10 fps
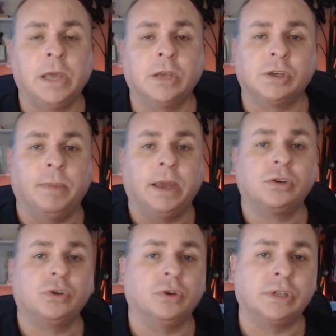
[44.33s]
So make
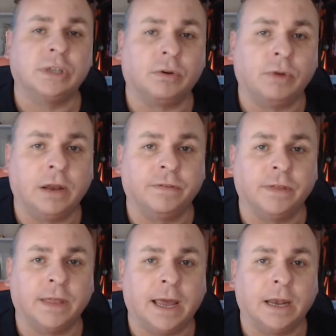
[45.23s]
sure you stick around for
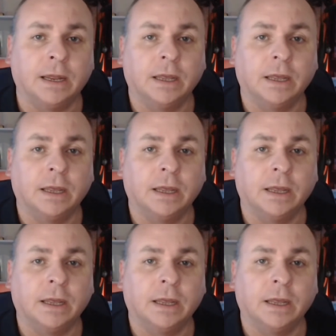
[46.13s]
that.